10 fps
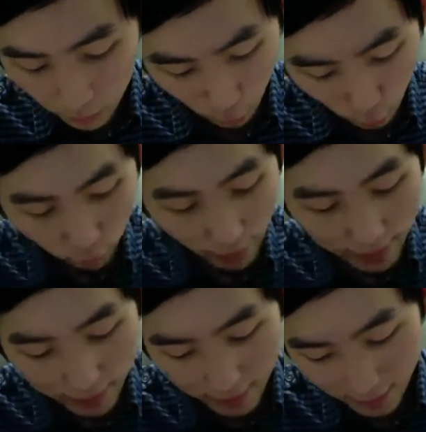Good
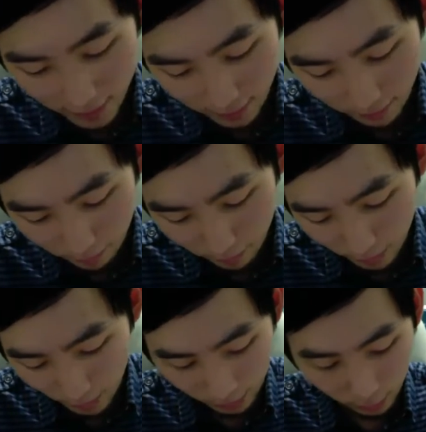fats
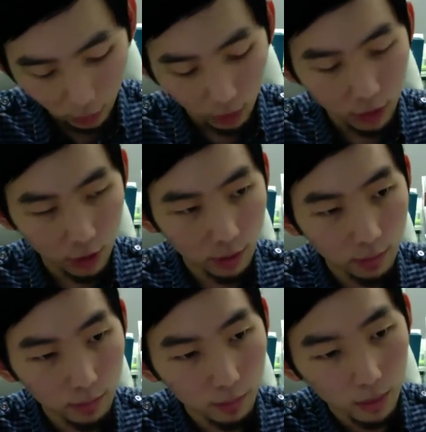and collagen.
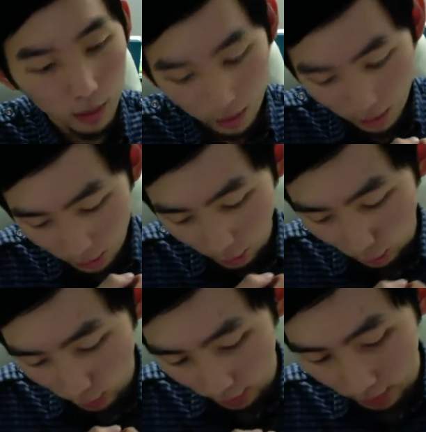
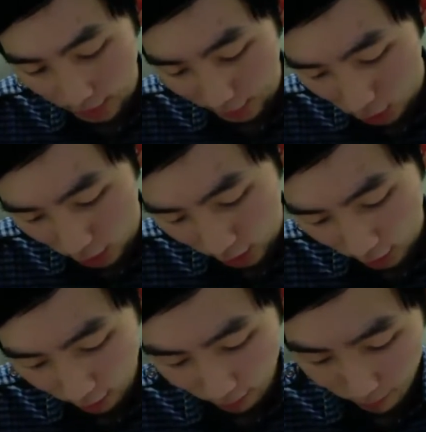So things like
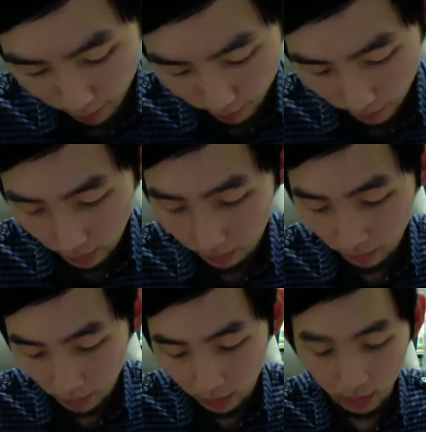chicken,
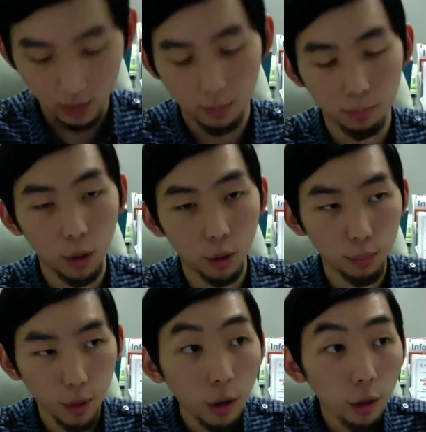like bone
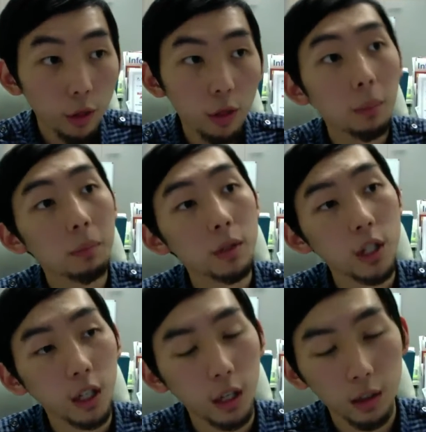broth,
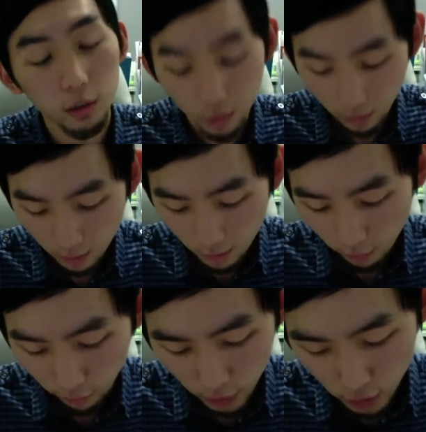chicken,
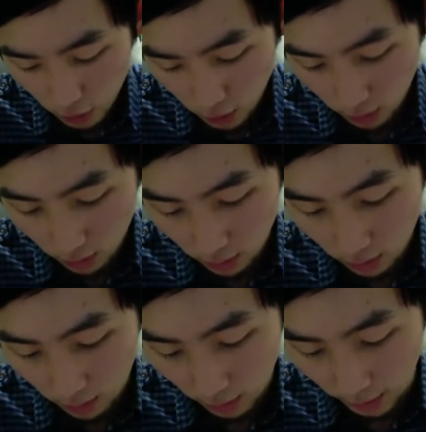fish,
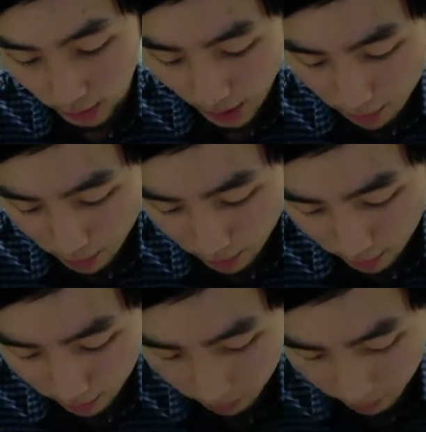like
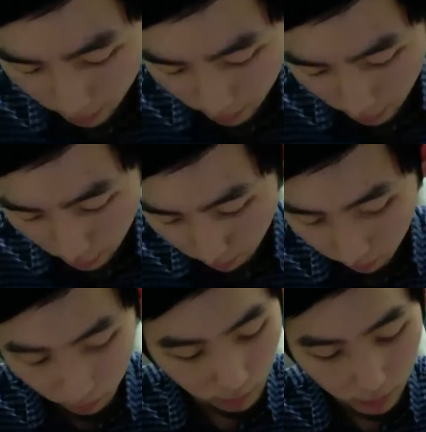salmon,
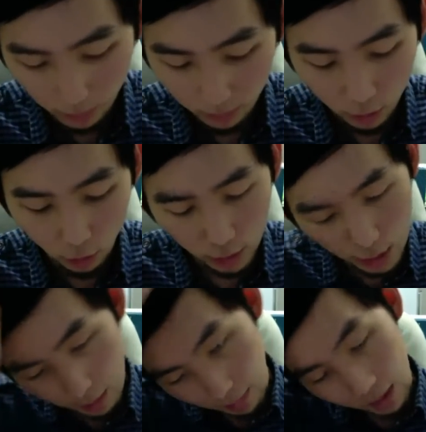
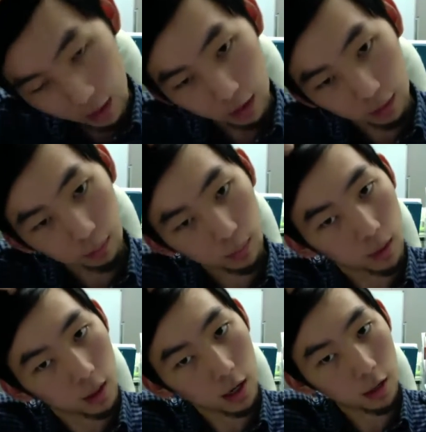tuna,
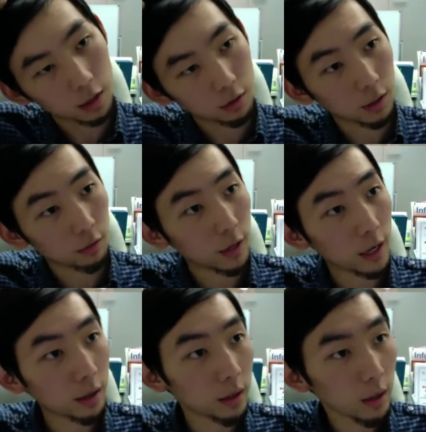anything's really
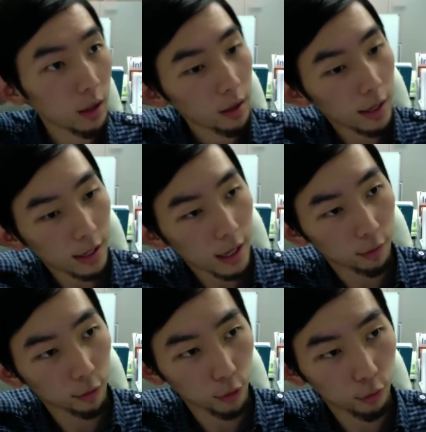fine. That kind
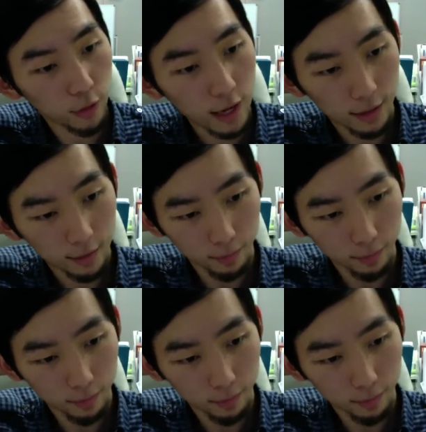of good fat.